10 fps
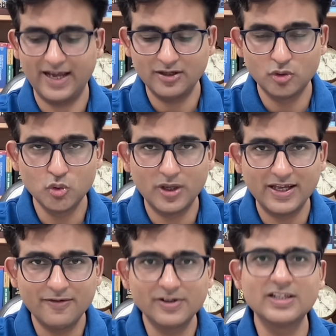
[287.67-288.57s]
And
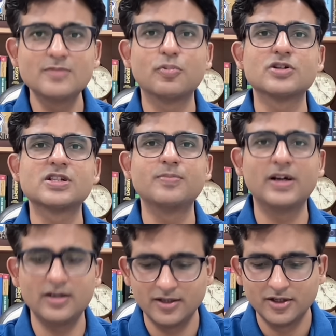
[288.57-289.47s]
do everything
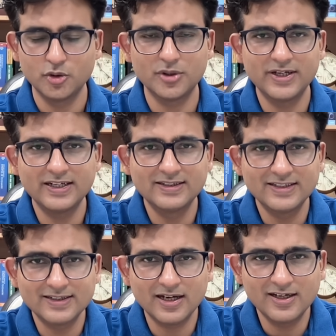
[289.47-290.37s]
possible to get
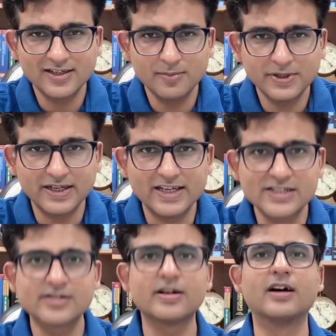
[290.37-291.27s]
that a little bit
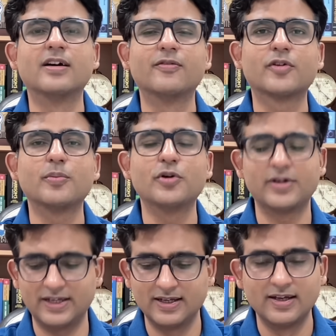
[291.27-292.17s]
extra from
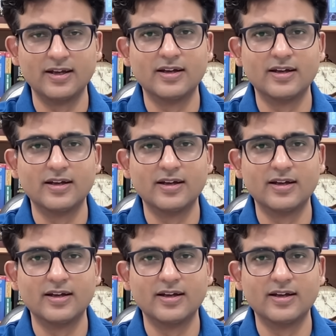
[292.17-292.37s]
your day.